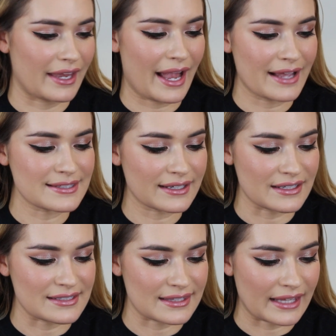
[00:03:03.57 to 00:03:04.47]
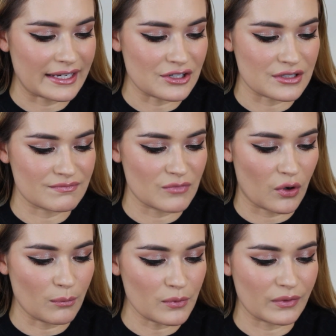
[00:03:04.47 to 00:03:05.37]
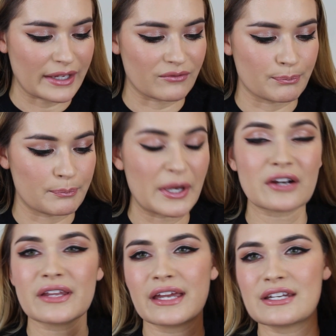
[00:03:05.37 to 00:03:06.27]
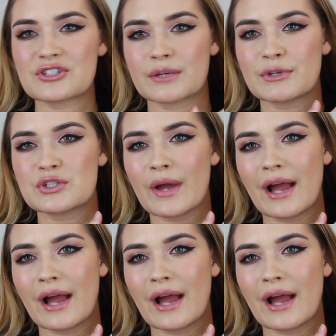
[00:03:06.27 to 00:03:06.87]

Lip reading: It has like a slight, like barely any shimmer to it.